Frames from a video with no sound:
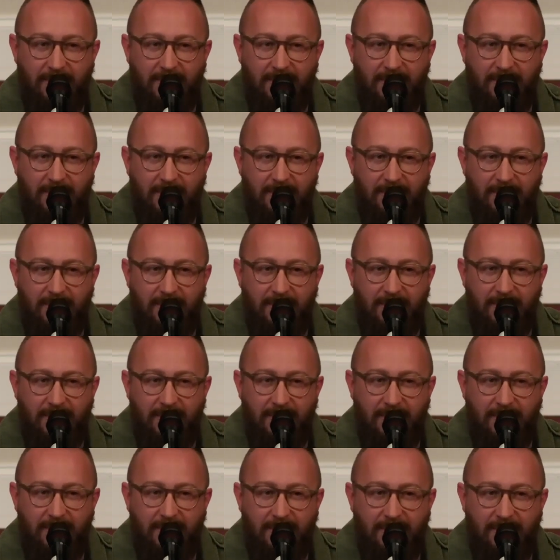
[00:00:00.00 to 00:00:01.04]
So as the
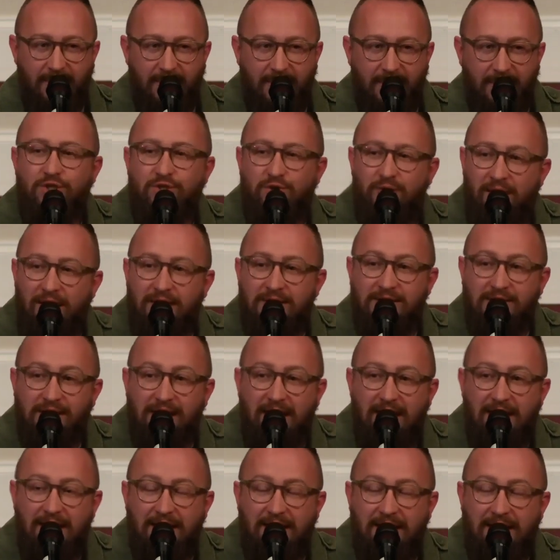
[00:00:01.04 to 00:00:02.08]
Bible gets
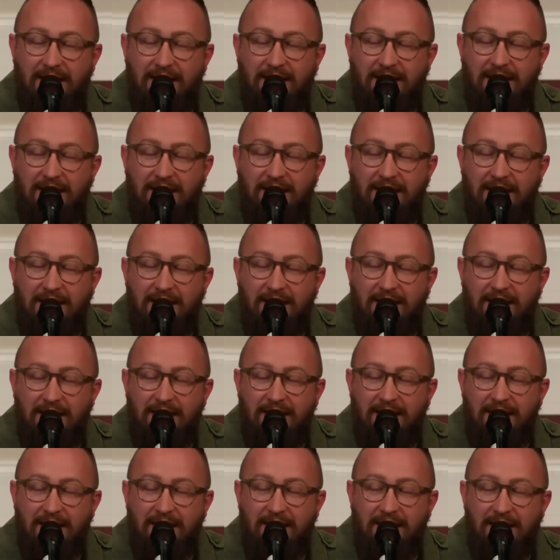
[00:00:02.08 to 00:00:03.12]
translated into different
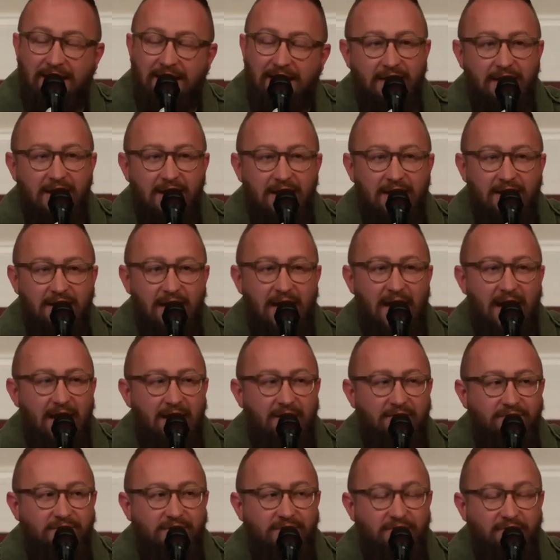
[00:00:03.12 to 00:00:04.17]
languages and you
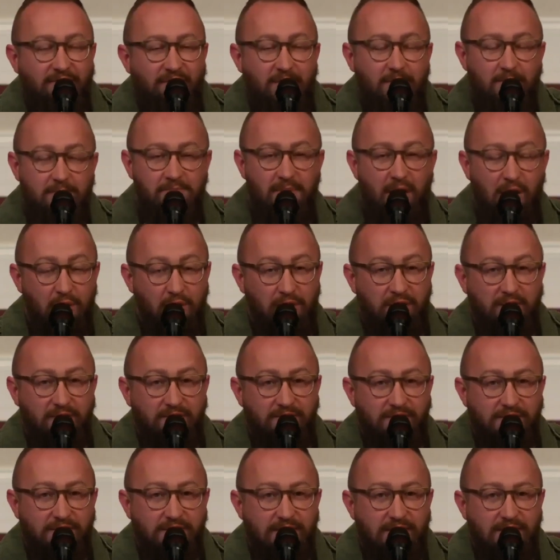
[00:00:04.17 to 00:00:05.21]
have different
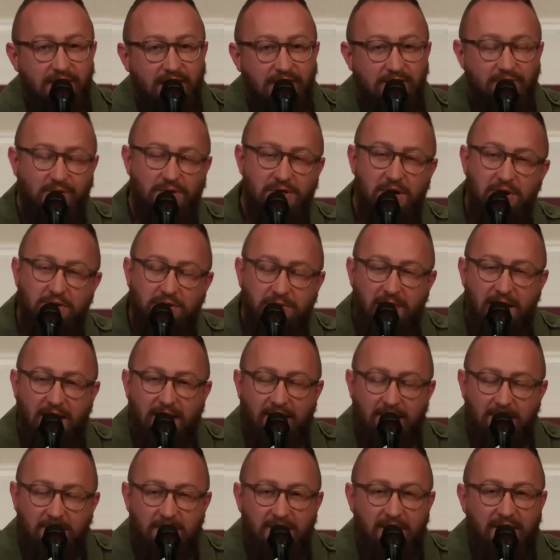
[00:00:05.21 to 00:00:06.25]
motives, as we talked about a
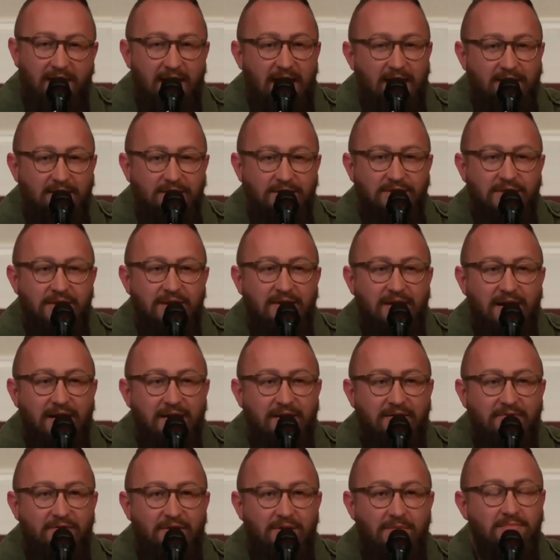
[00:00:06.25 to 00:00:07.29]
little bit of that on Sunday,
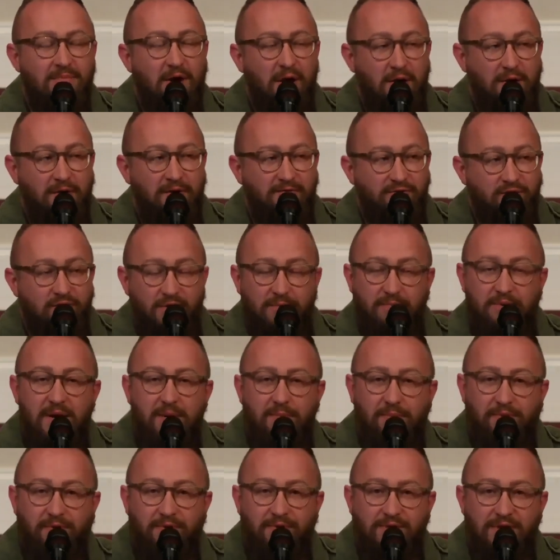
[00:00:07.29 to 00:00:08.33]
different motives with
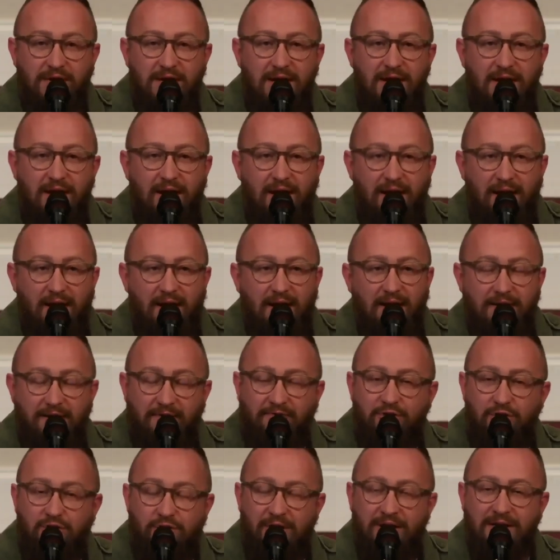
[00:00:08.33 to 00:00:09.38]
people's uh,
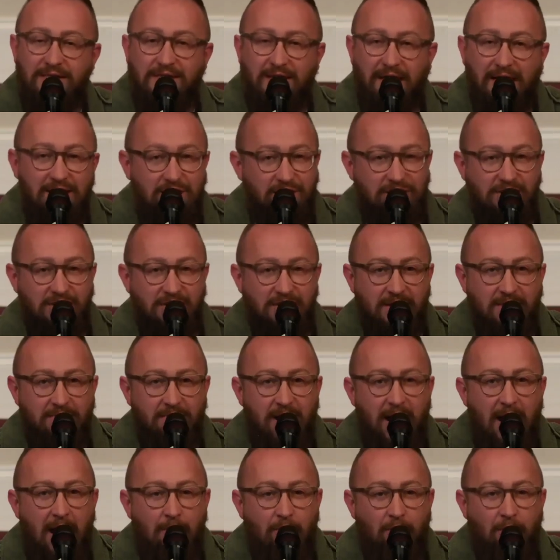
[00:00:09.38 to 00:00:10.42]
different translations of the
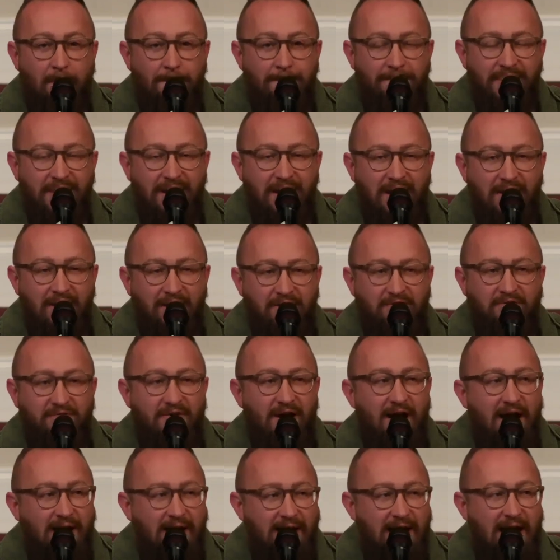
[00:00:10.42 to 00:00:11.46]
Bible, then you
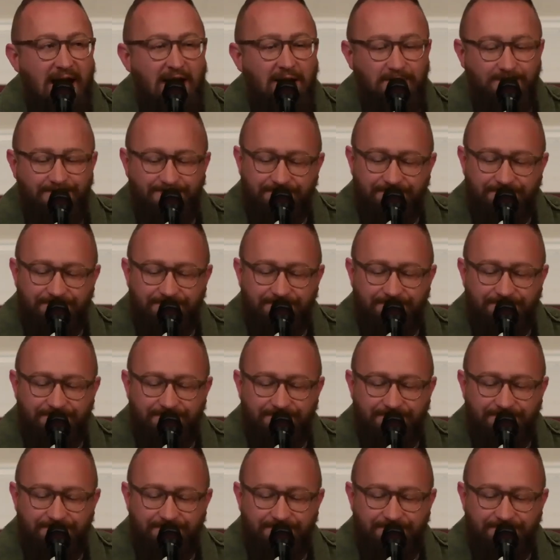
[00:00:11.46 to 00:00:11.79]
find out